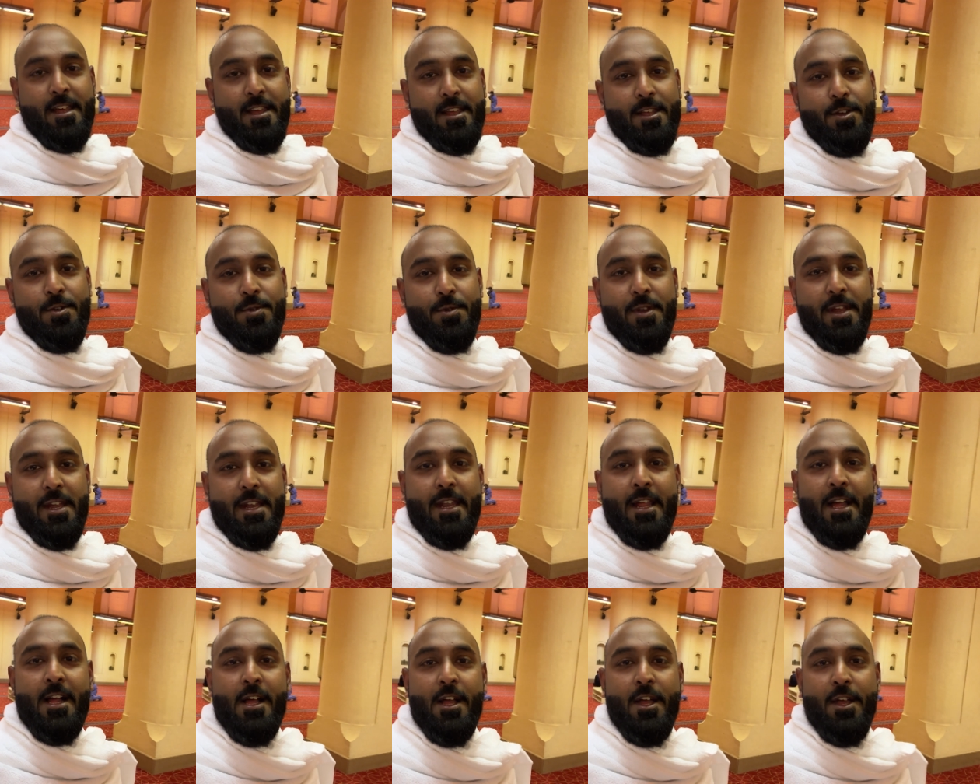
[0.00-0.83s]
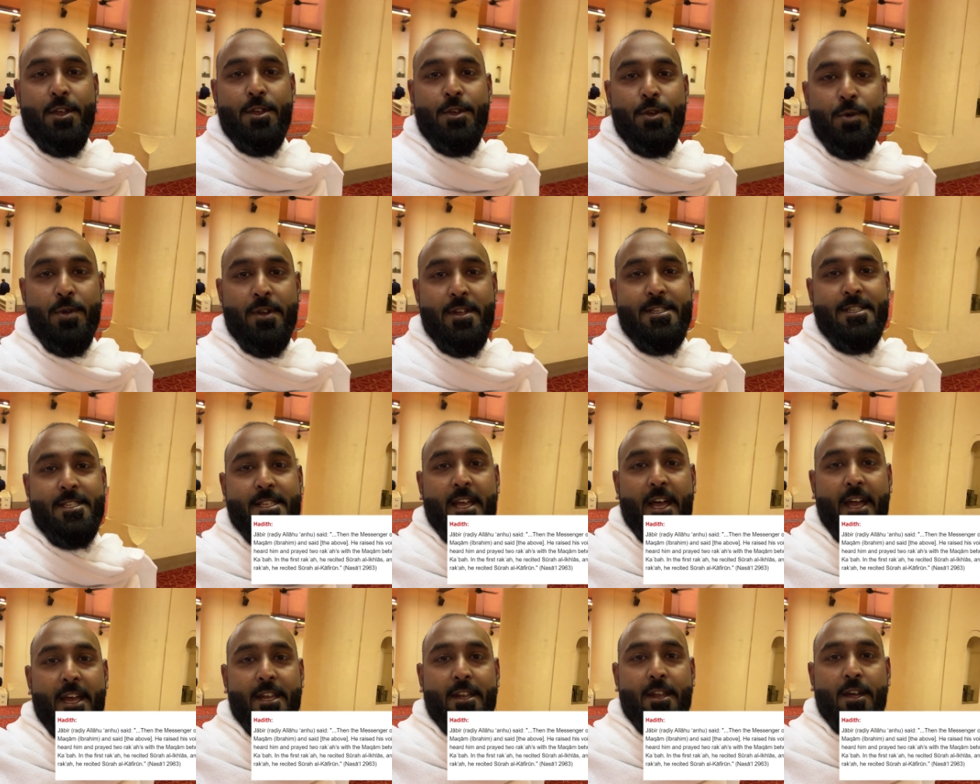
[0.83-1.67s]
unit, you
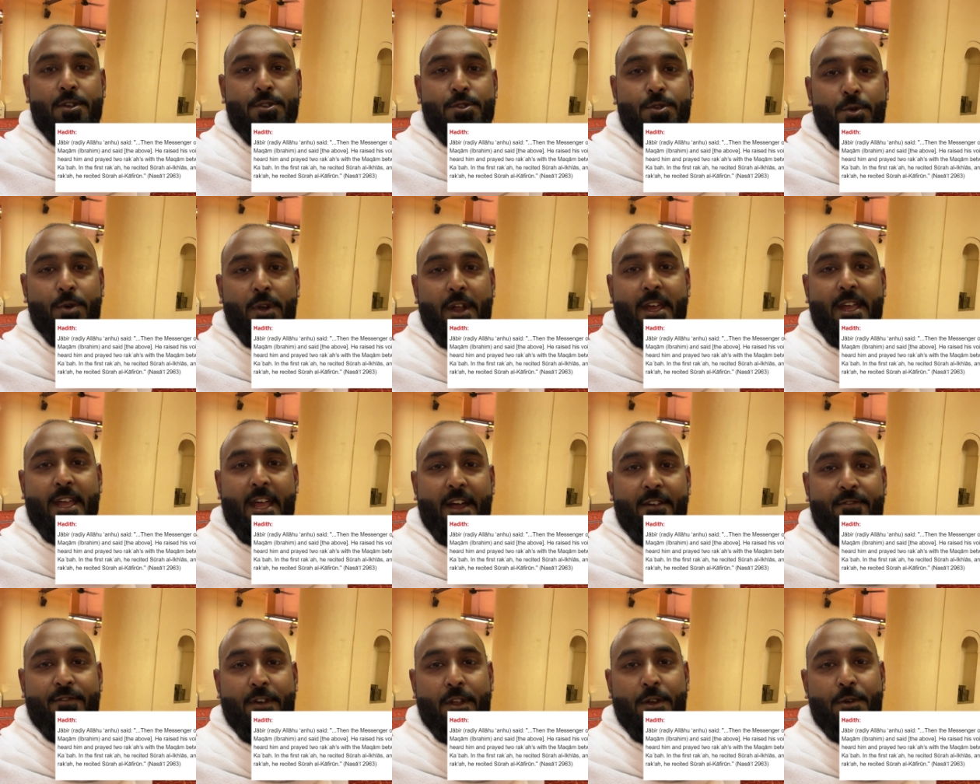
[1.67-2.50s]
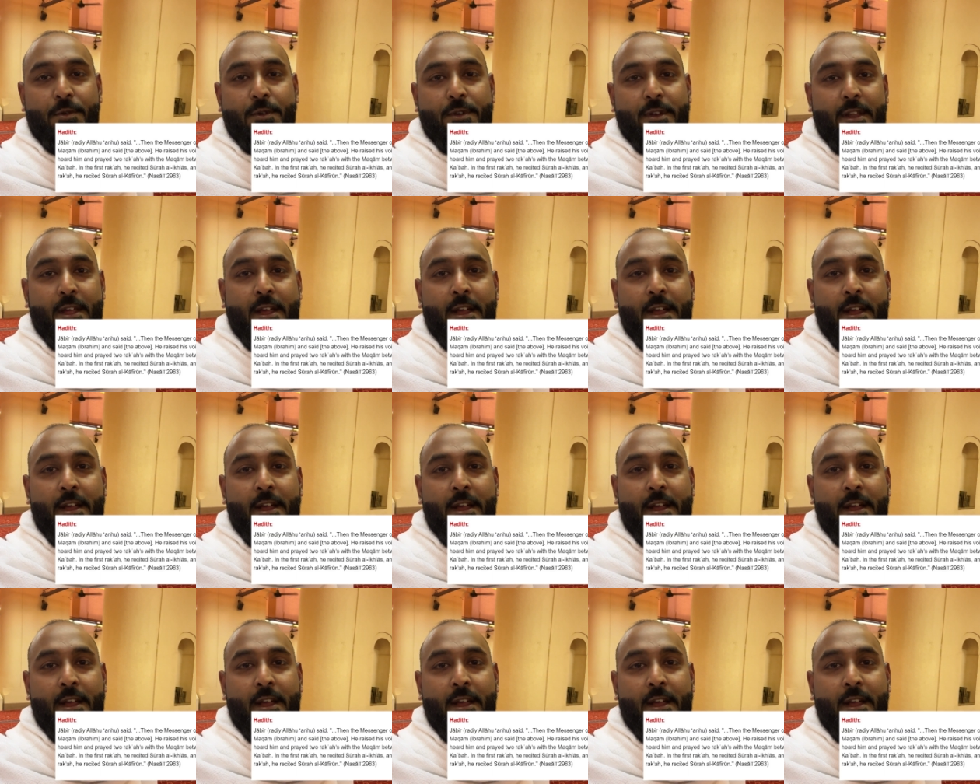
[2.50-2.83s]
recite Surah Kafirun.